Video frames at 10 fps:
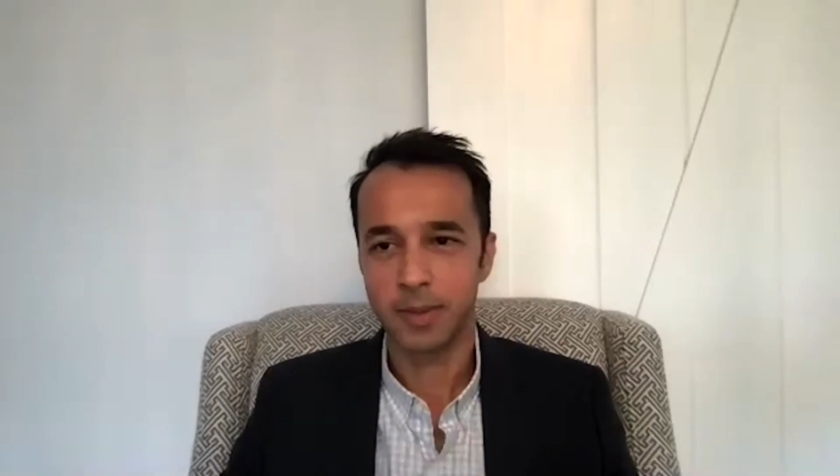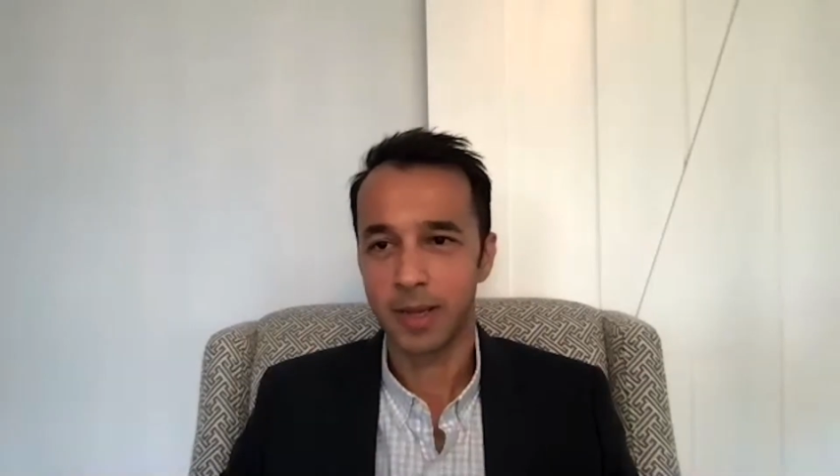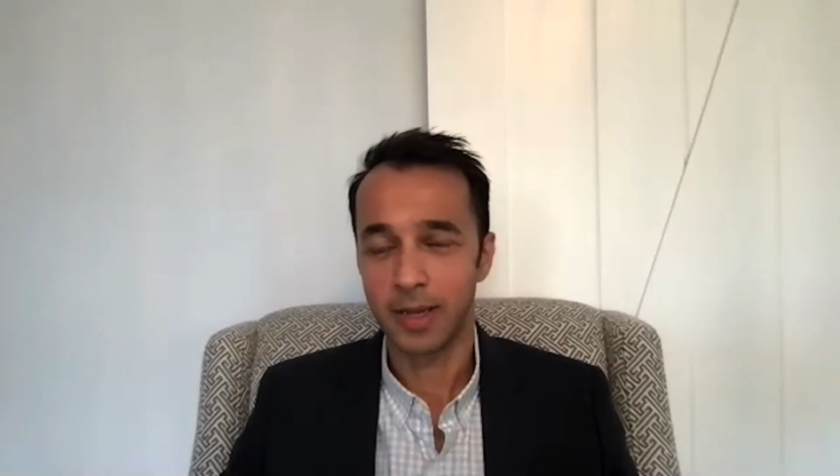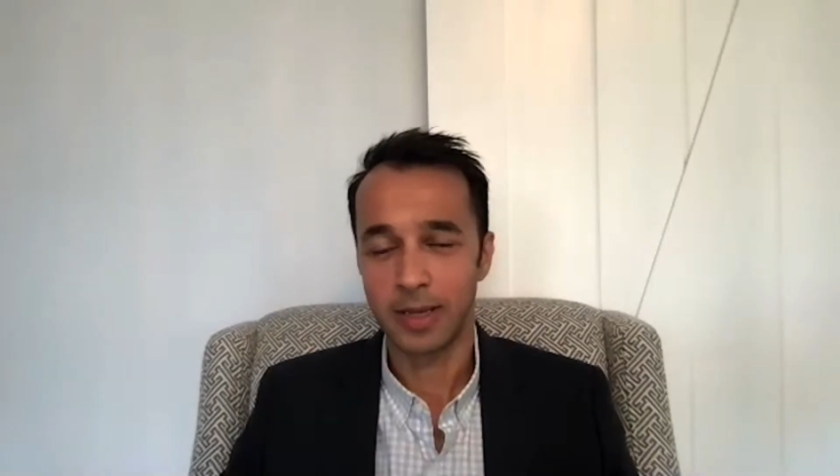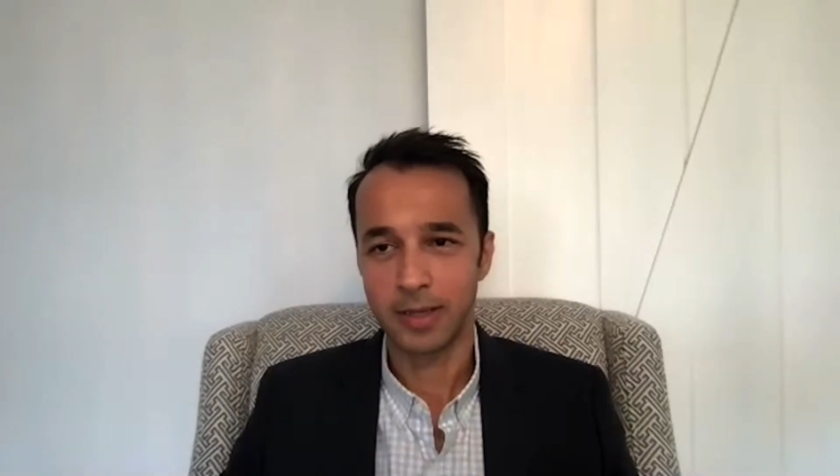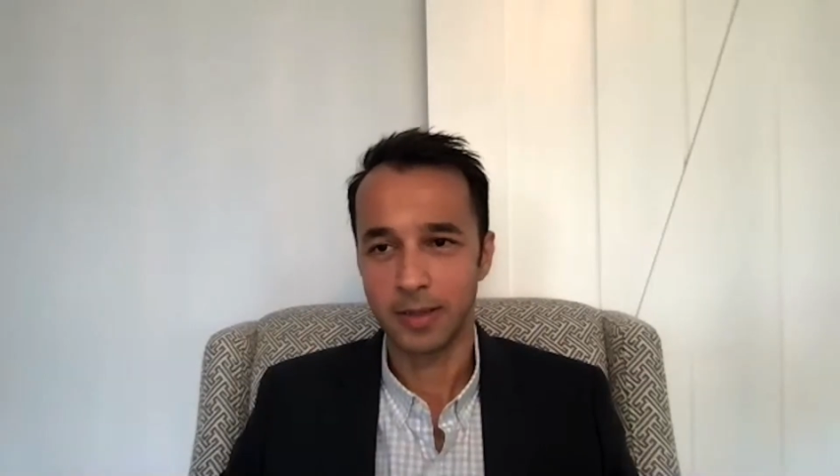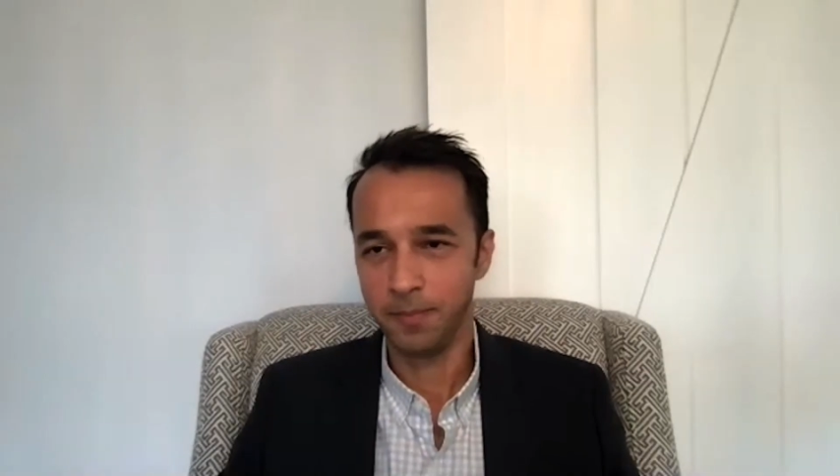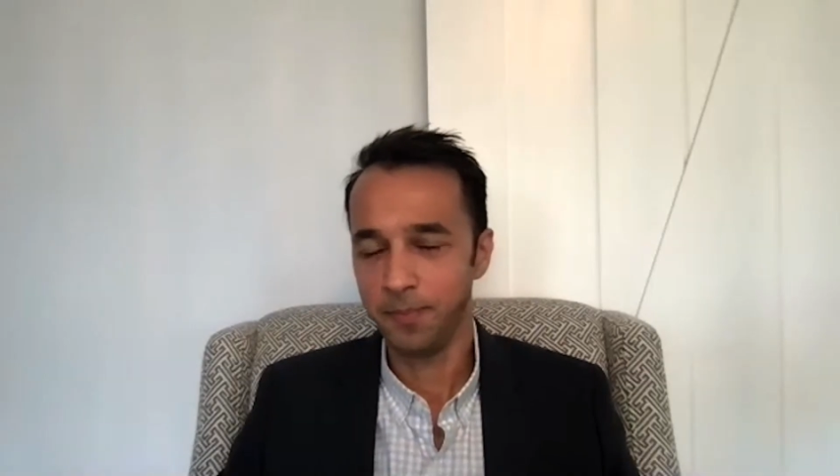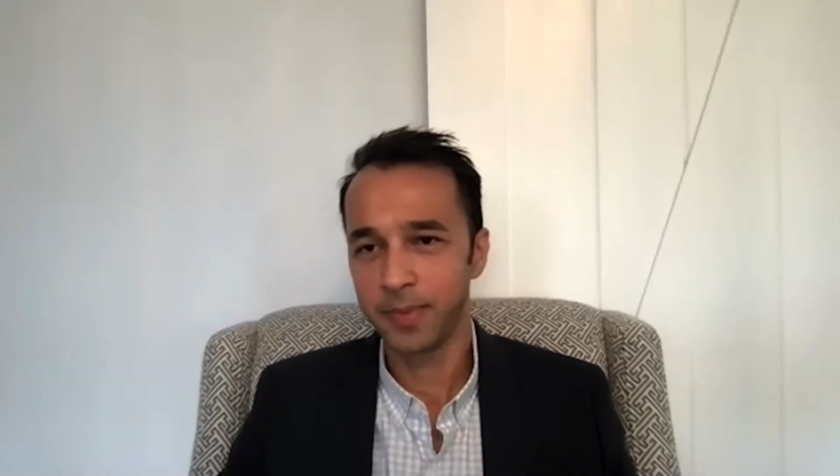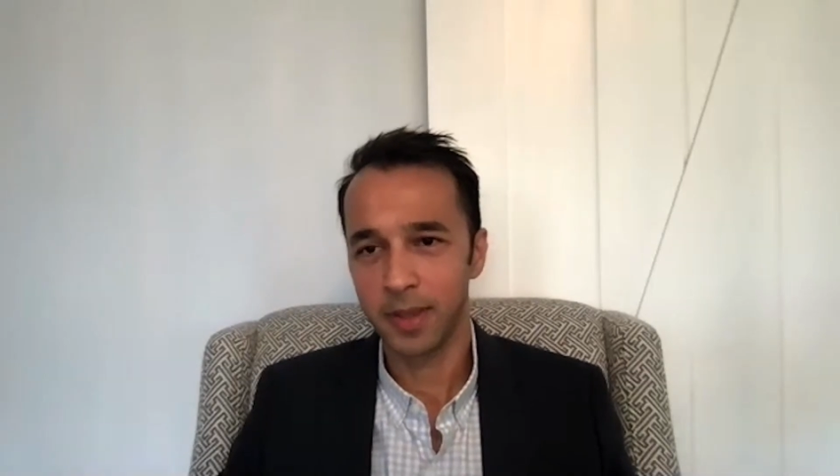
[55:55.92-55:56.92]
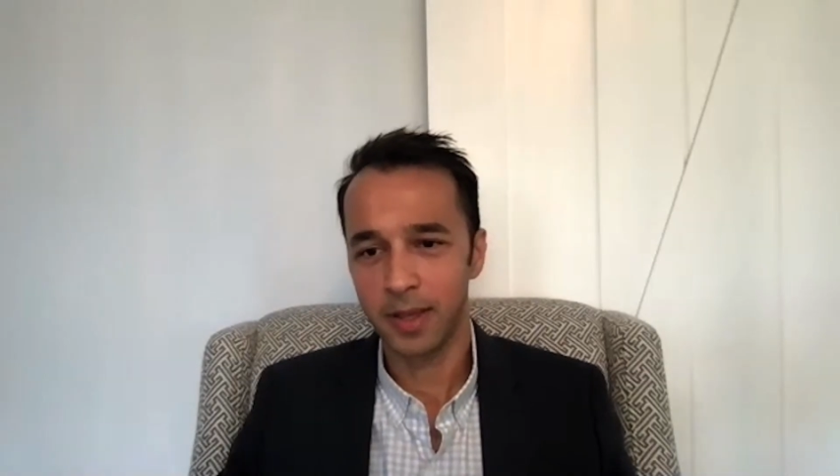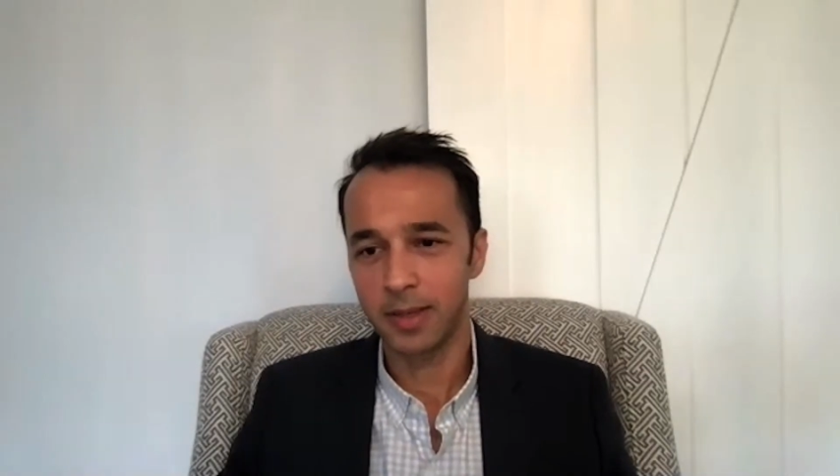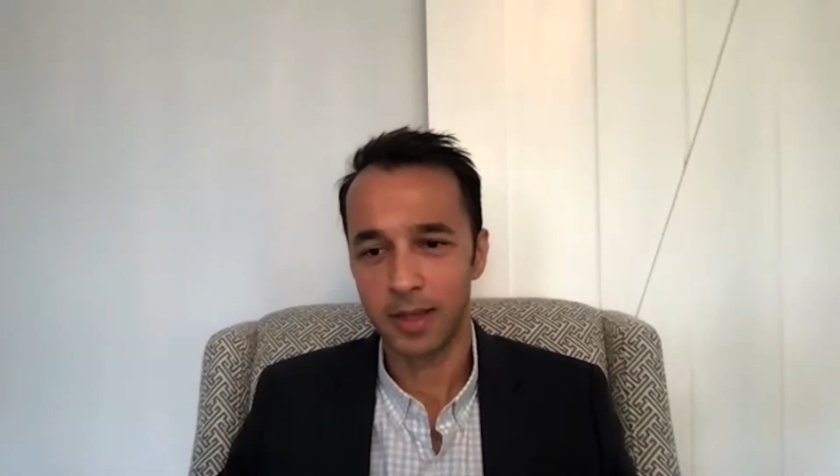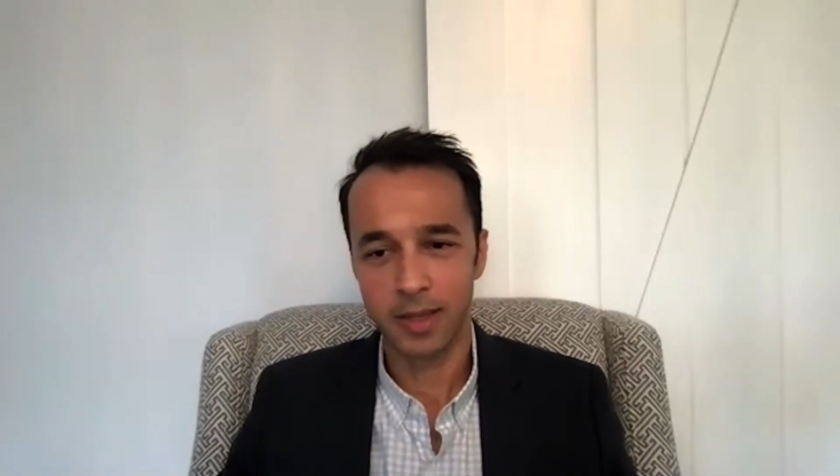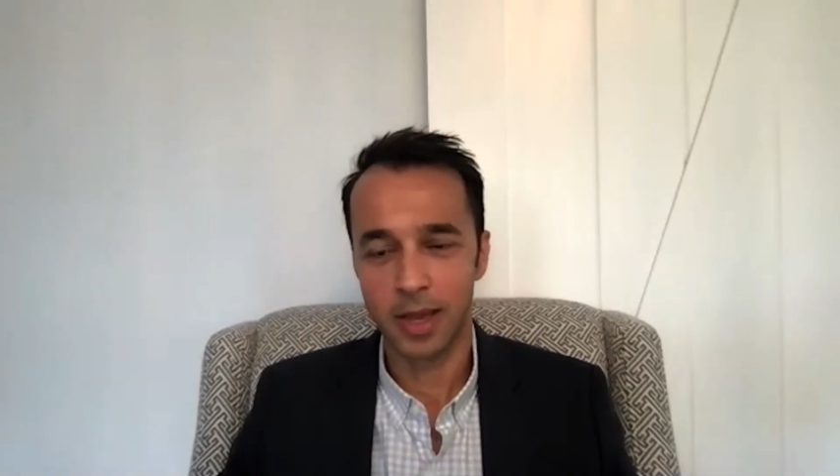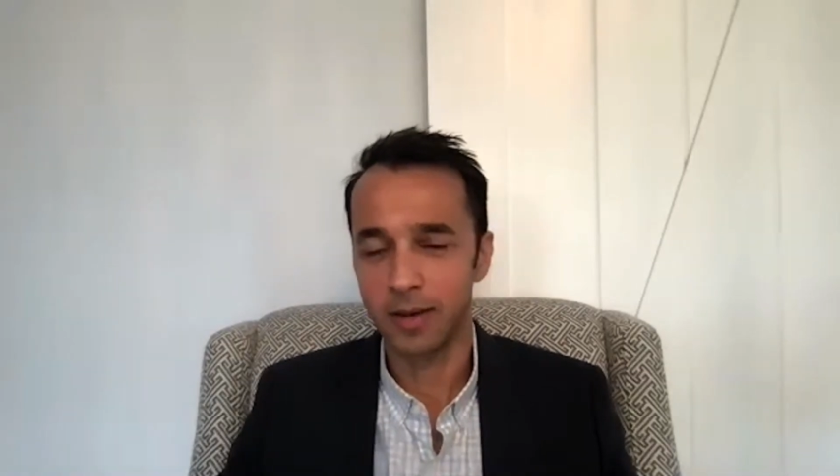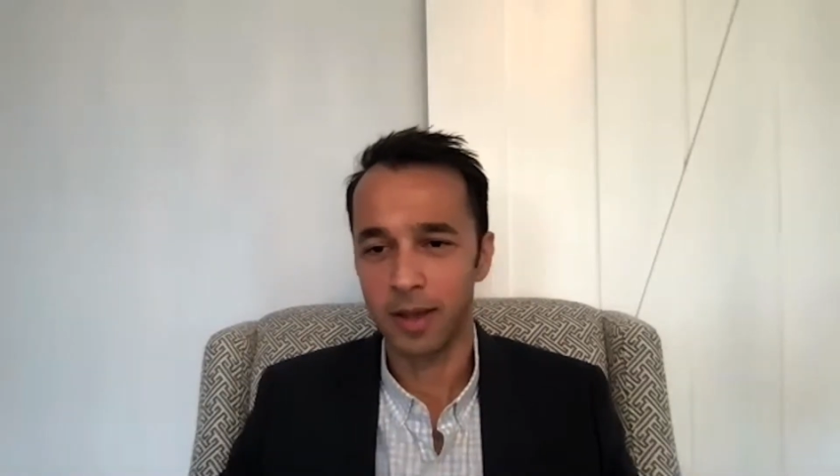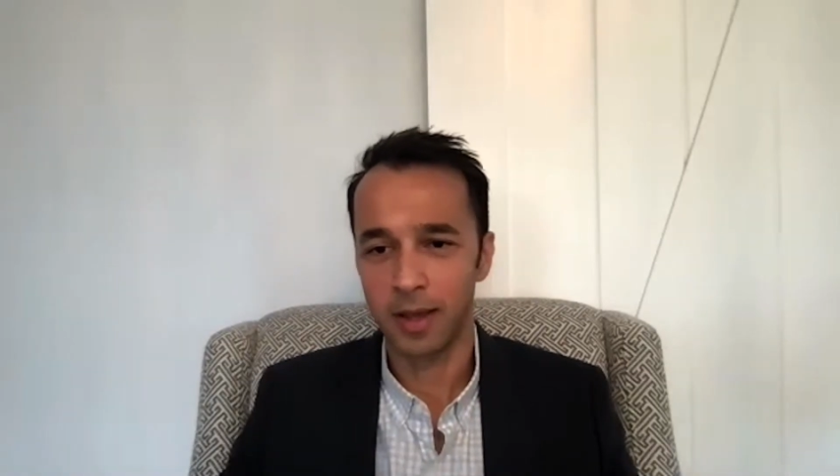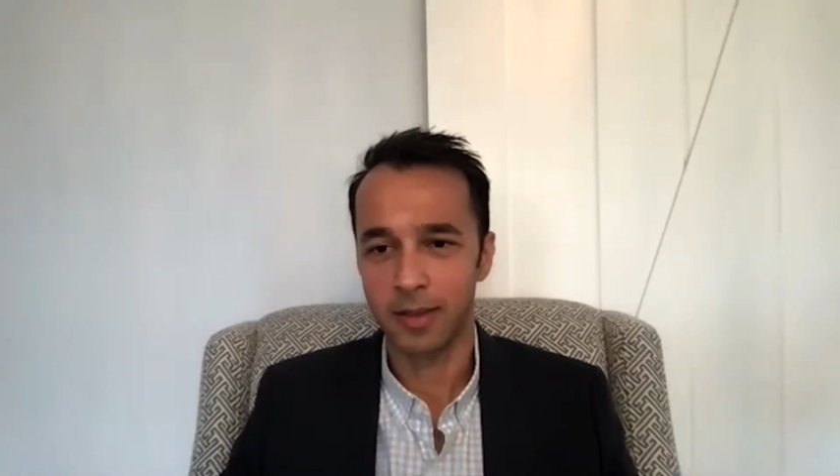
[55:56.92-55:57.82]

Yeah. And and again,